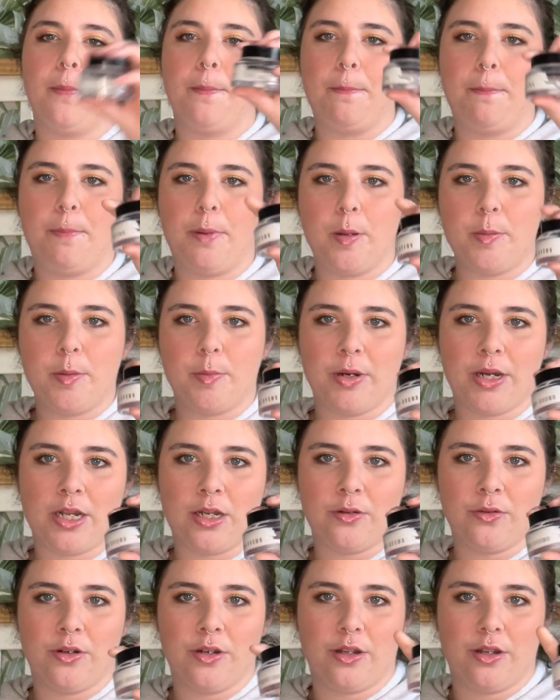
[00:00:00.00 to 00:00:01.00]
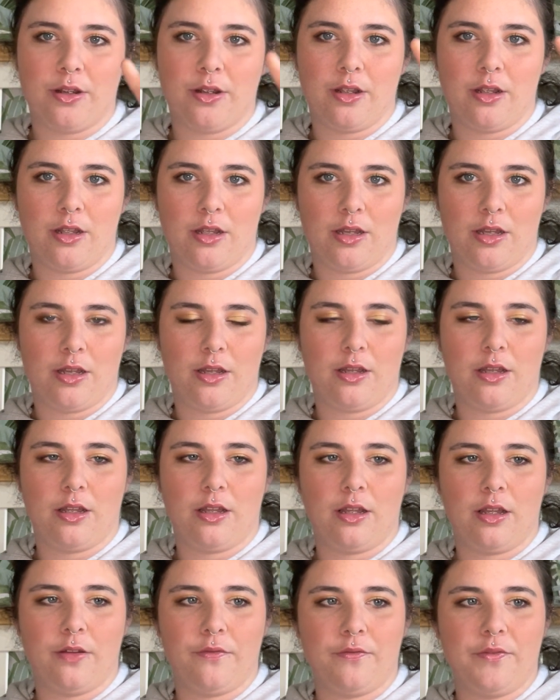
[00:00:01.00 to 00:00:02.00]
Bobbi Brown
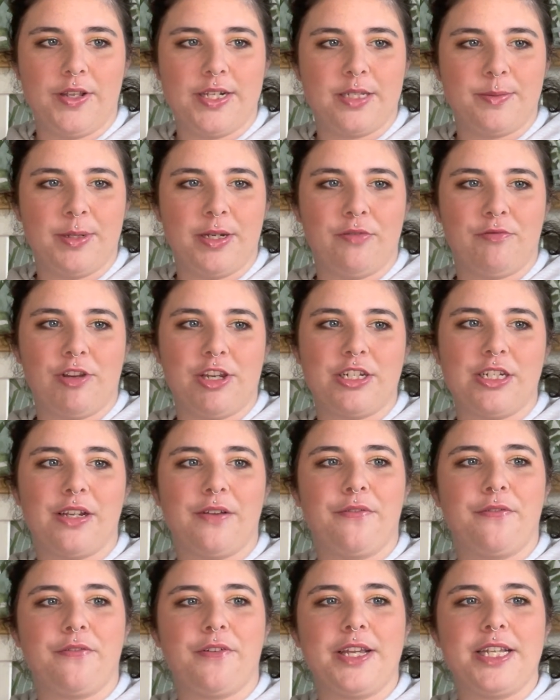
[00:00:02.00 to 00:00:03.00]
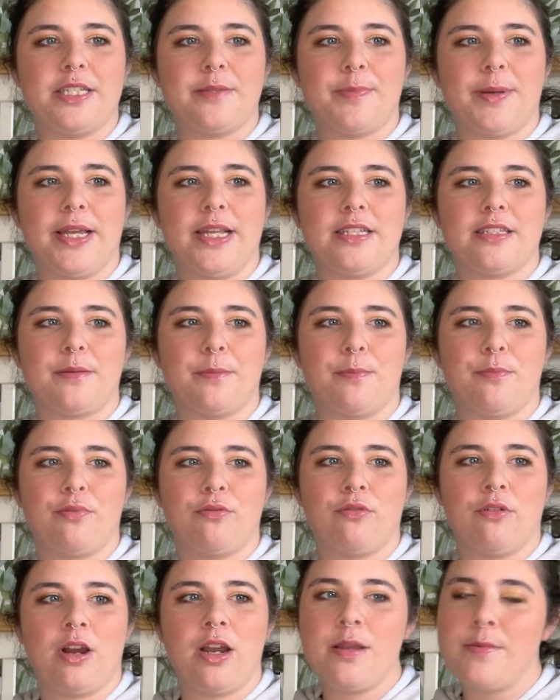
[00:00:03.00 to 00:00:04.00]
Vitamin Enriched Face Base
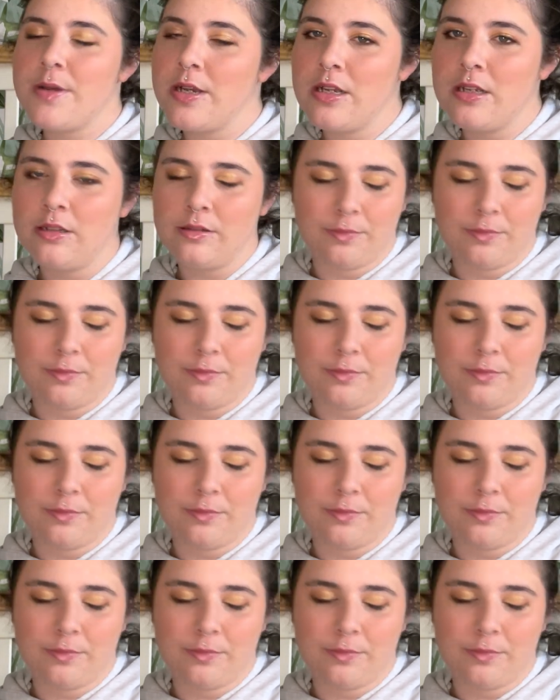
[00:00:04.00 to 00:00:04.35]
Primer,